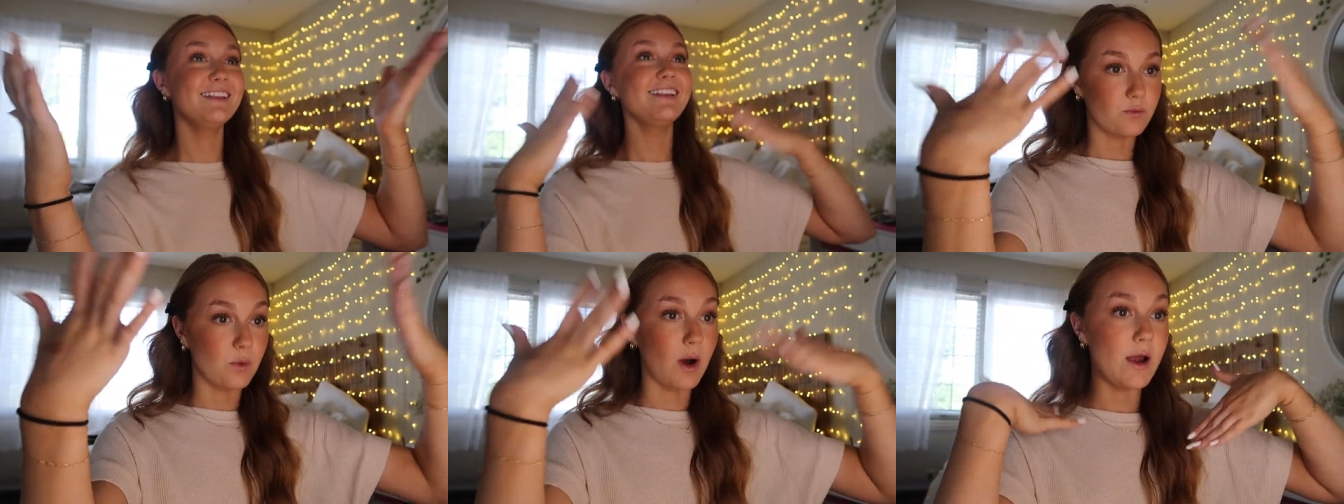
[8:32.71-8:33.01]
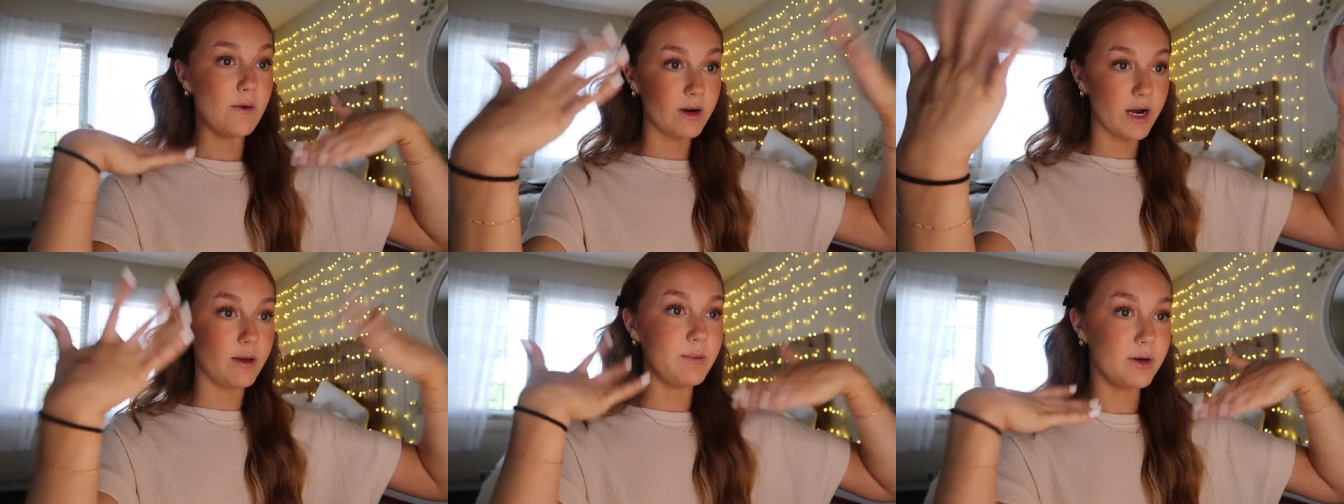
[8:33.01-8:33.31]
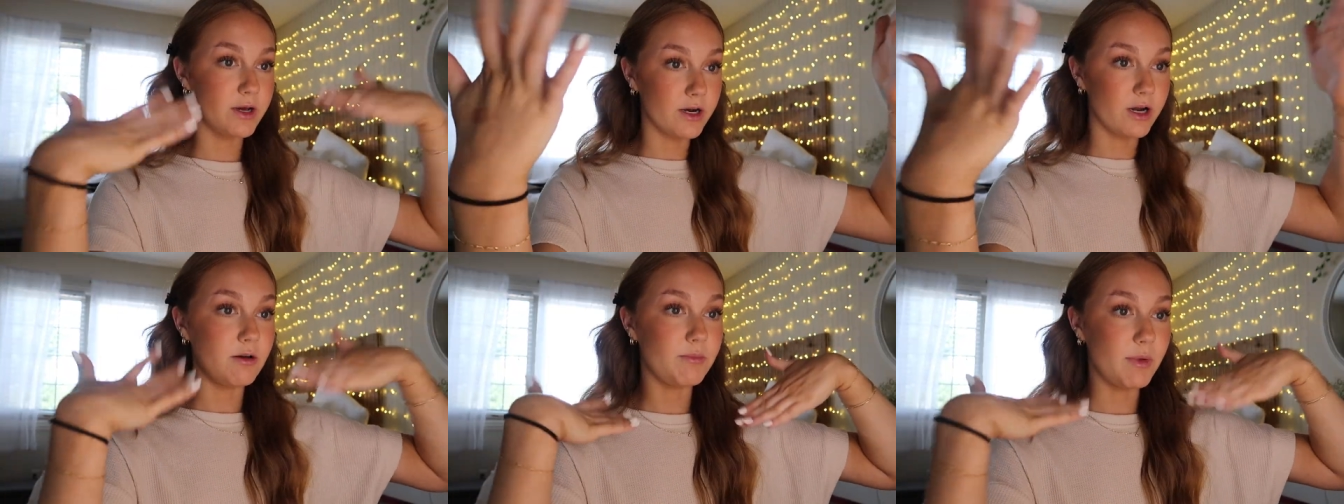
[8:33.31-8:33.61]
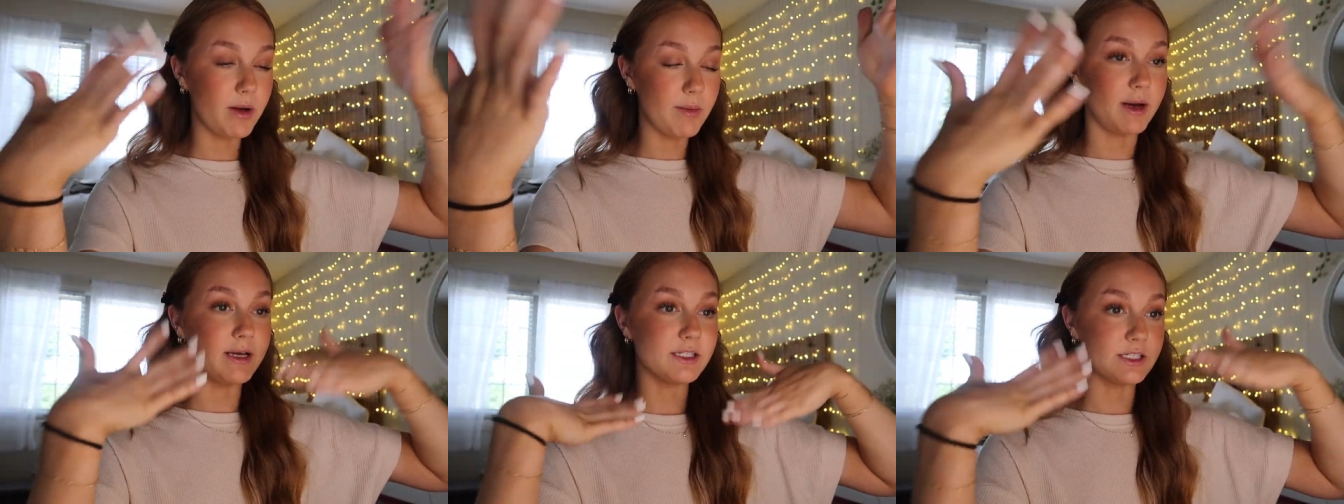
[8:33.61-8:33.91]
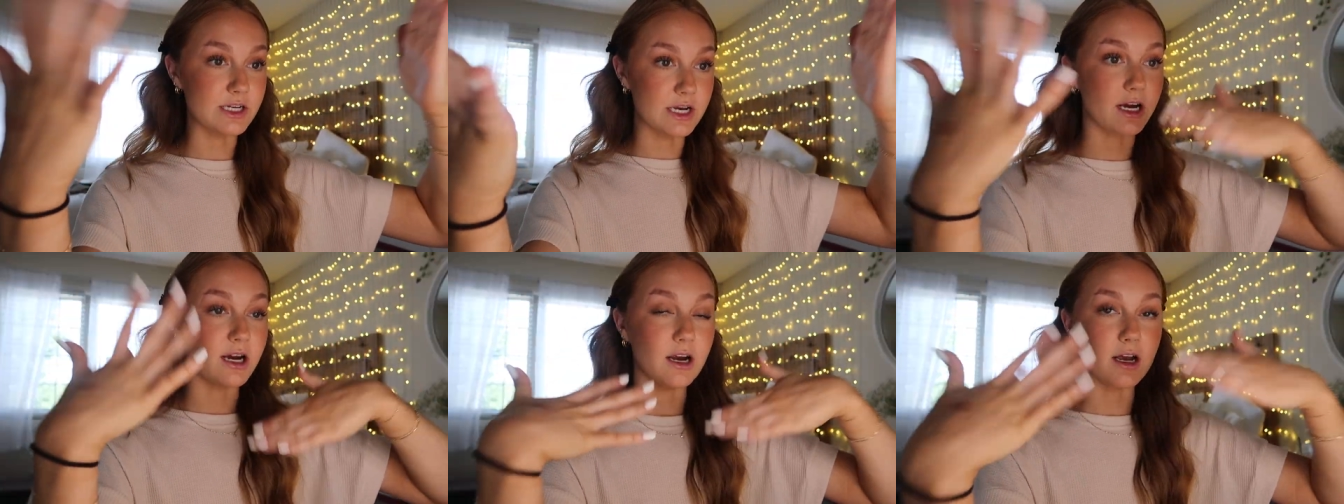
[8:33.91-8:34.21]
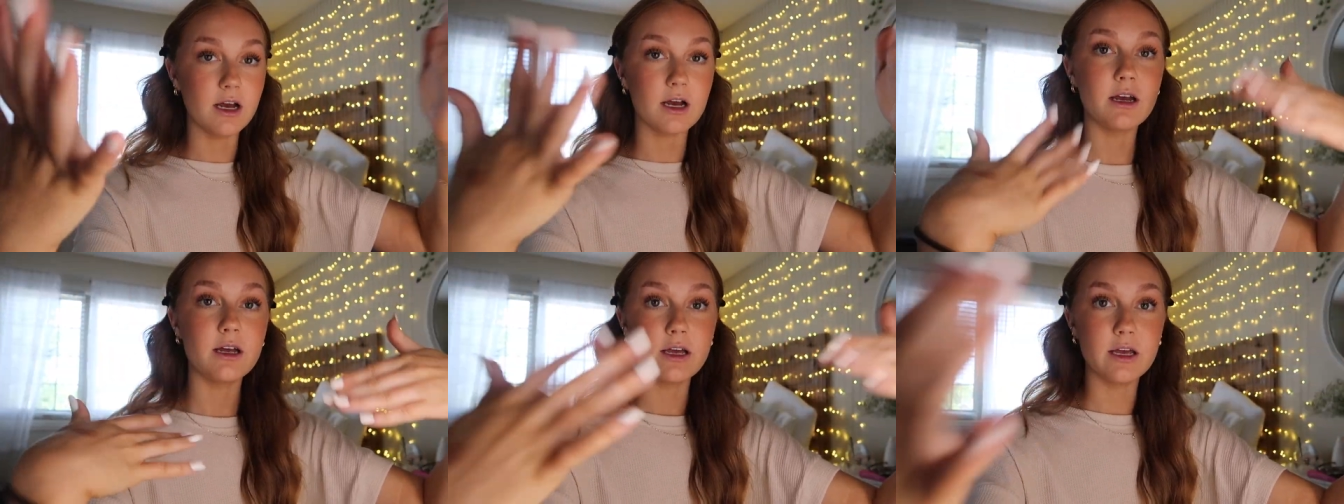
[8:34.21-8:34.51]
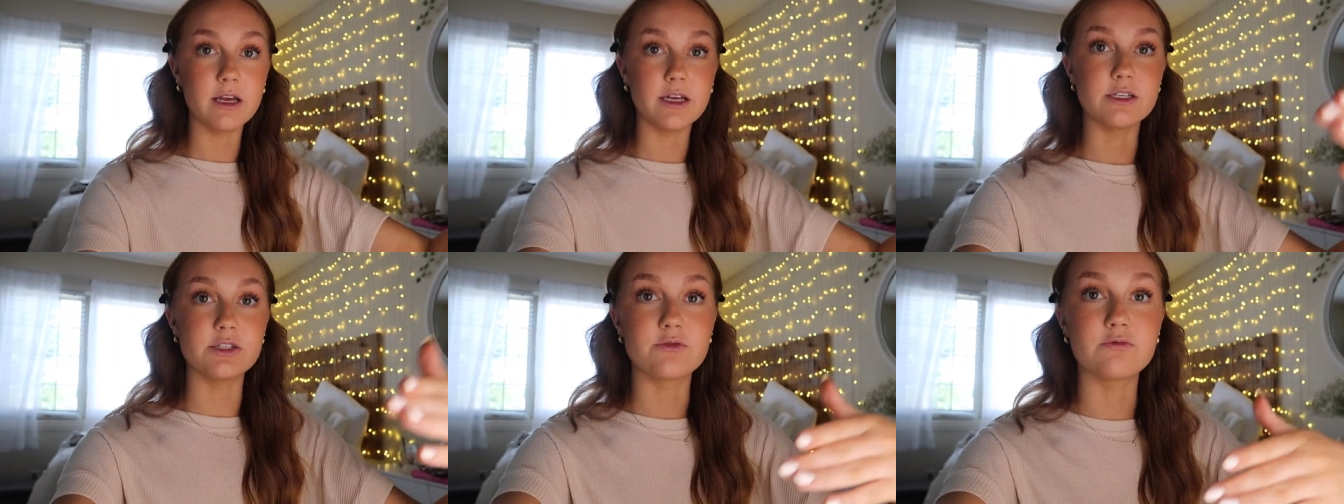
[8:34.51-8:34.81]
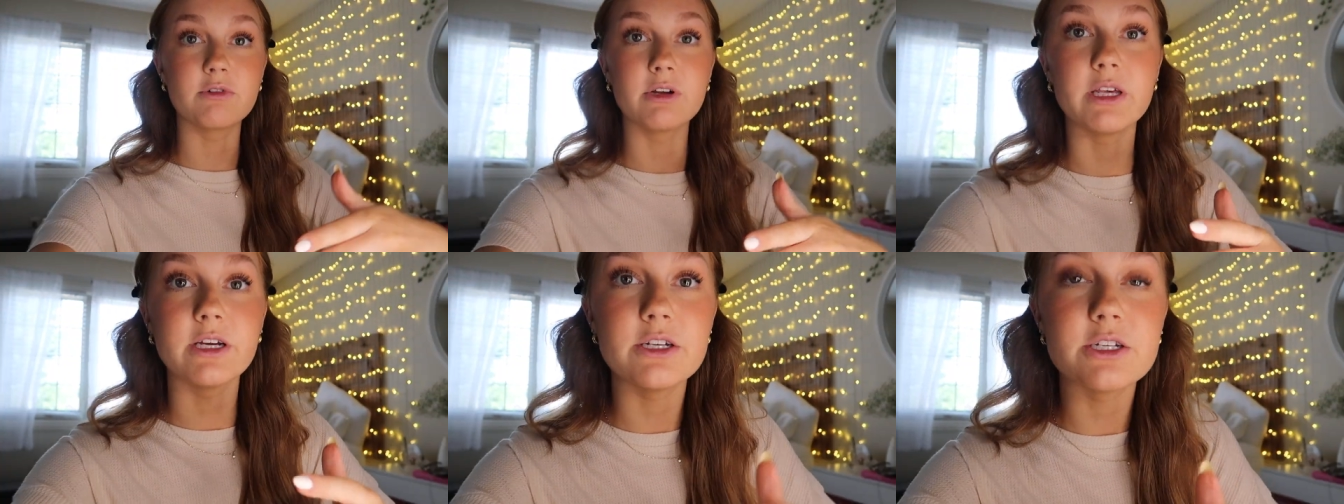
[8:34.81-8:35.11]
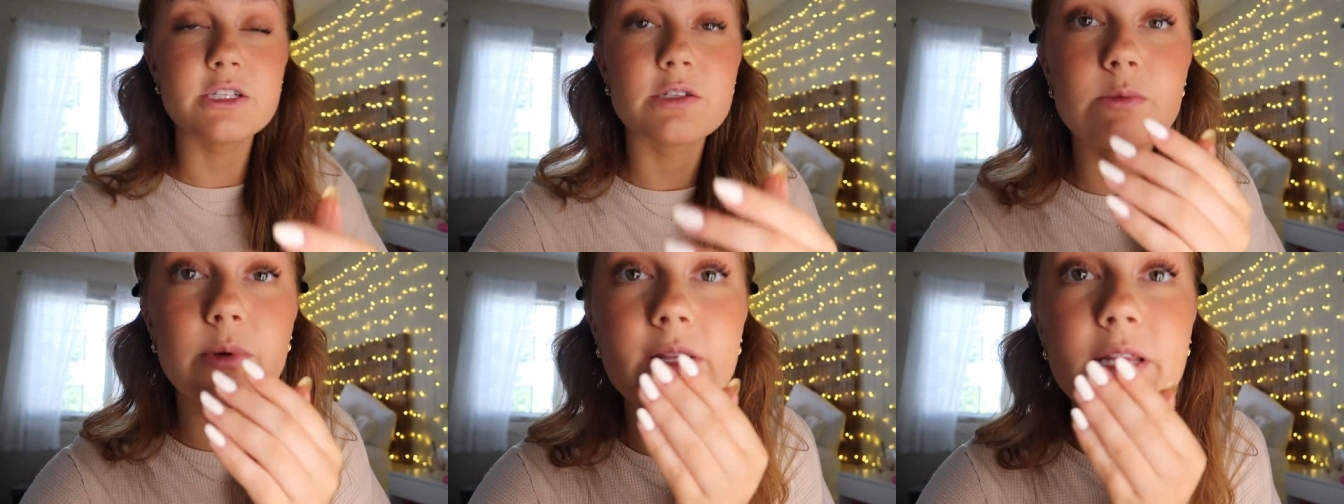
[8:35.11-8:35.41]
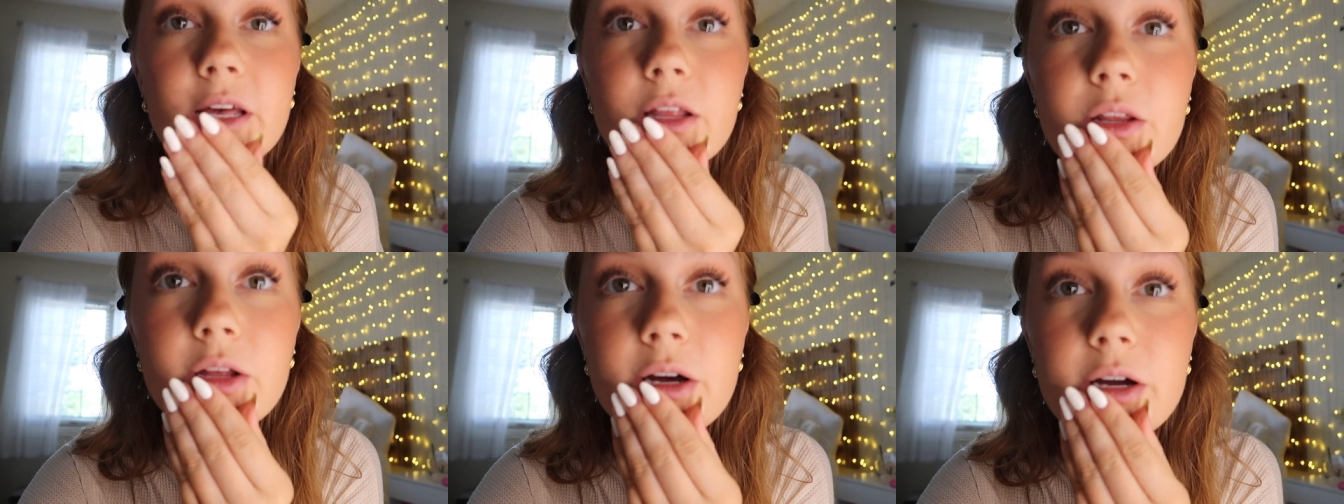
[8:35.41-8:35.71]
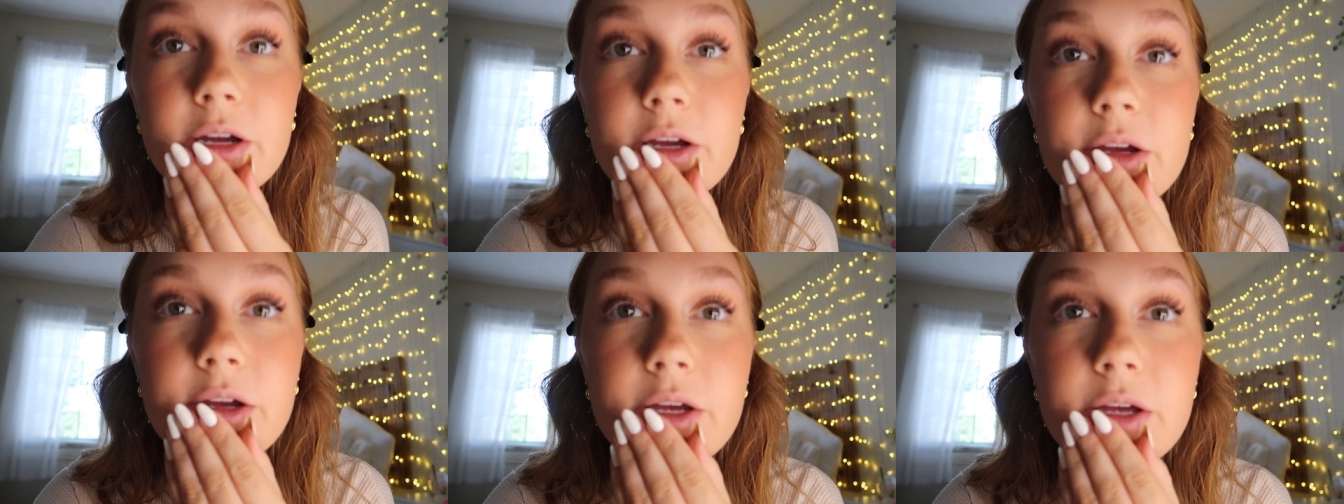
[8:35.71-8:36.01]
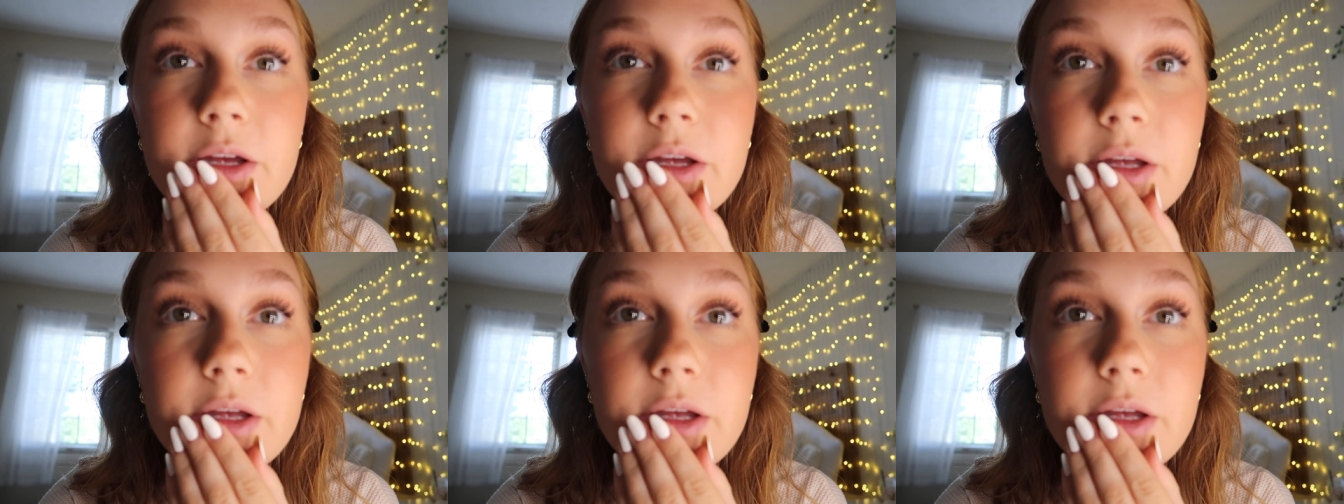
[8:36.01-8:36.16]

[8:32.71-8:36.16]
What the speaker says: Right when I put on my mascara is really just when they look